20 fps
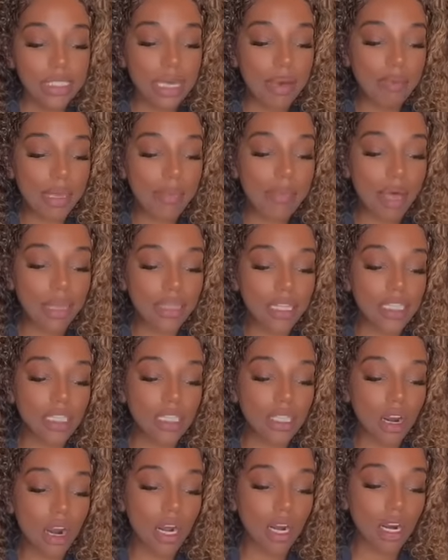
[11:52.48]
Tell me about this
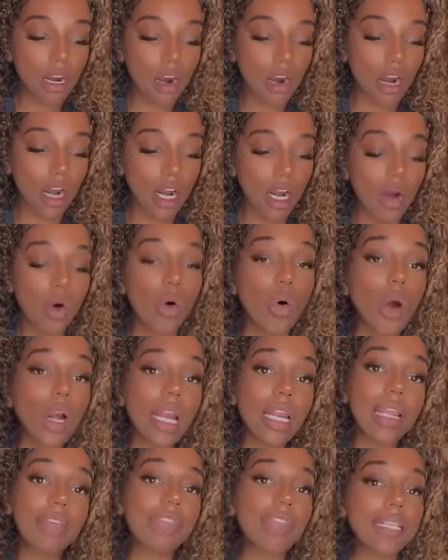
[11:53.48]
Star card.
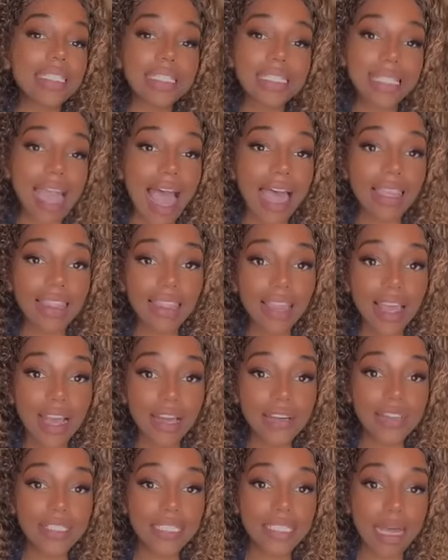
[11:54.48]
And if it's not
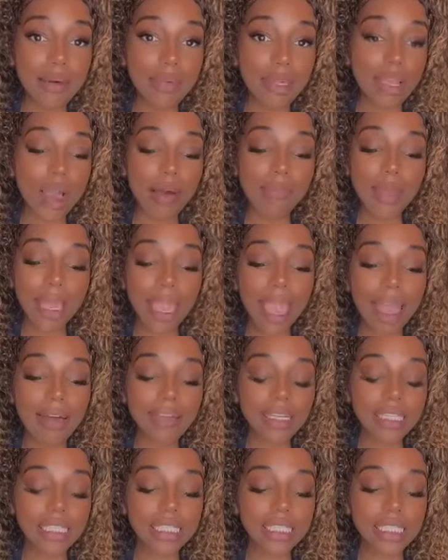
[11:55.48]
love, some of y'all may have
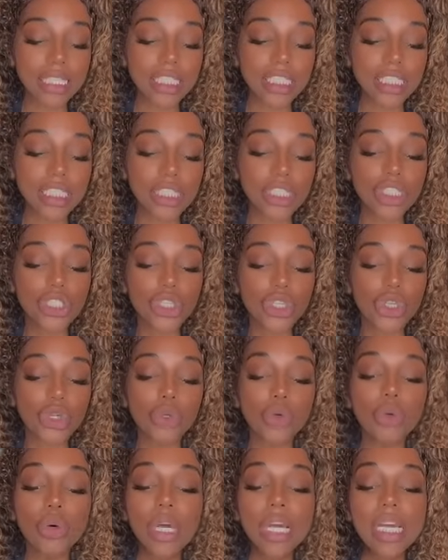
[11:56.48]
a decision
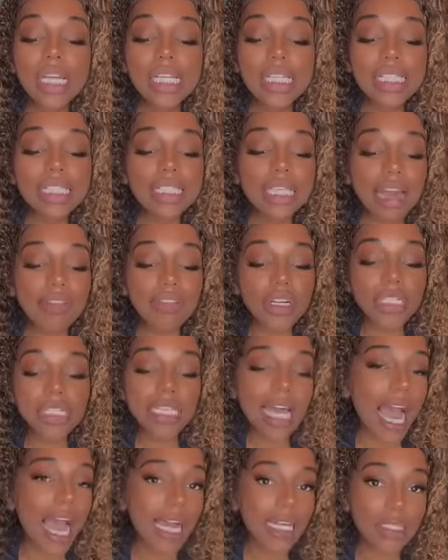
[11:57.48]
to sever
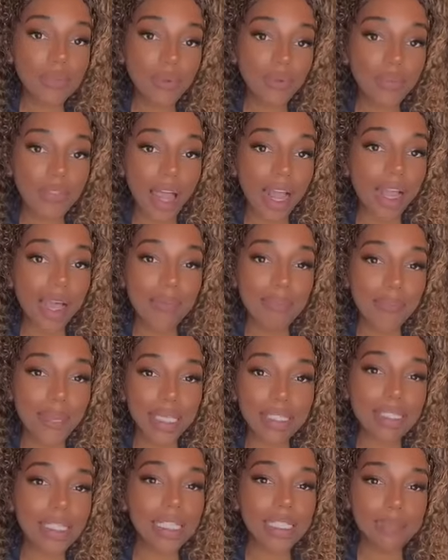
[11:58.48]
ties with like a
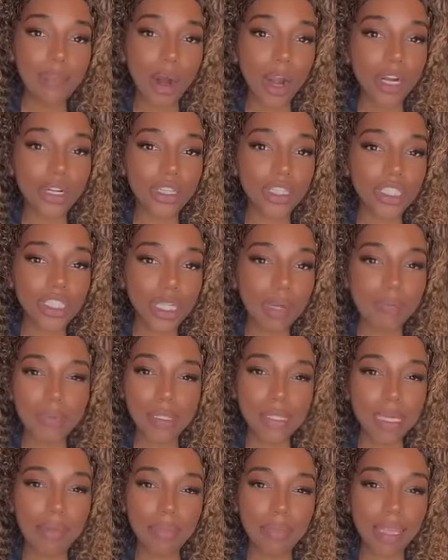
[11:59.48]
business partnership or
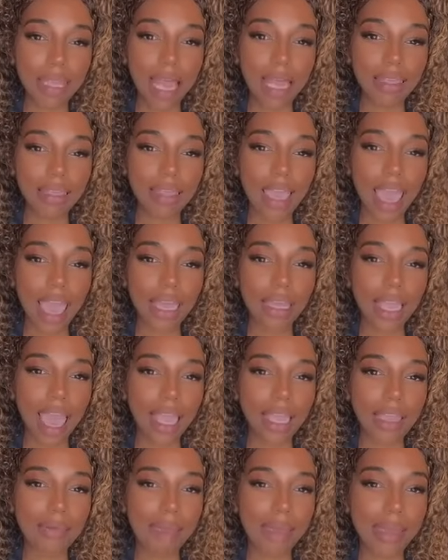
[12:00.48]
something like that.
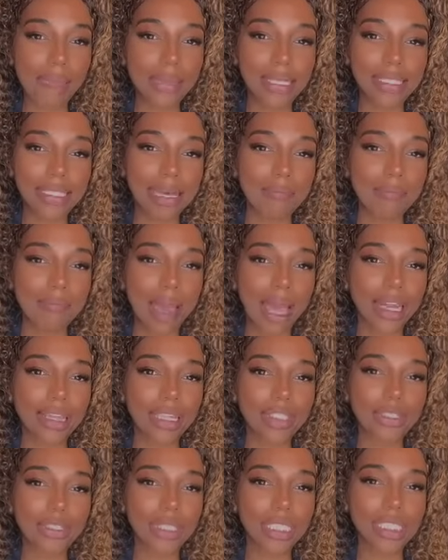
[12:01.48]
Like, it may be somebody
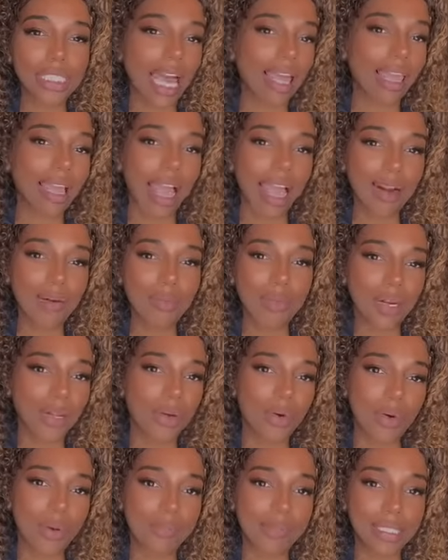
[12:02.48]
that you decide, like, I don't want to
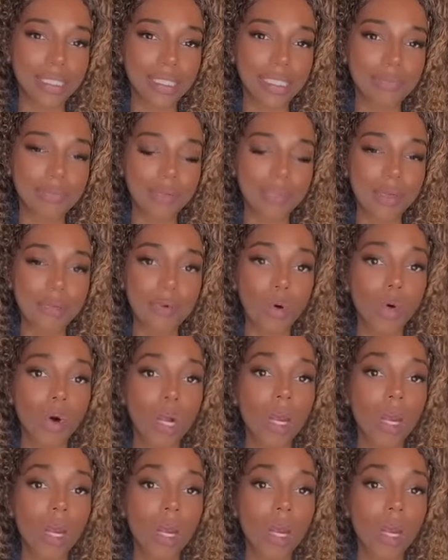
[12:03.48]
go in business with them,